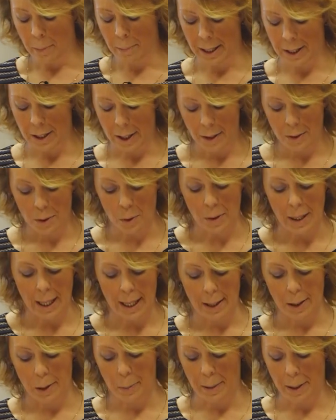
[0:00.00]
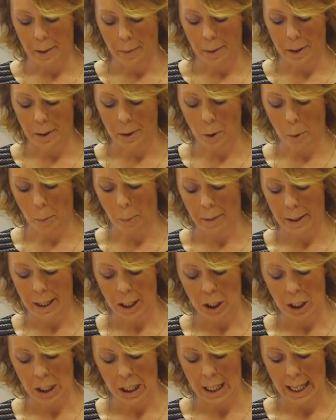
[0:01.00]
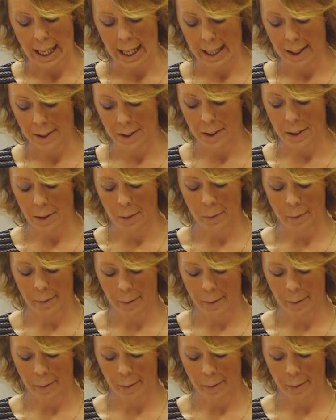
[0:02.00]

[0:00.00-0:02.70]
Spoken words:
My total tax bill with the corporation tax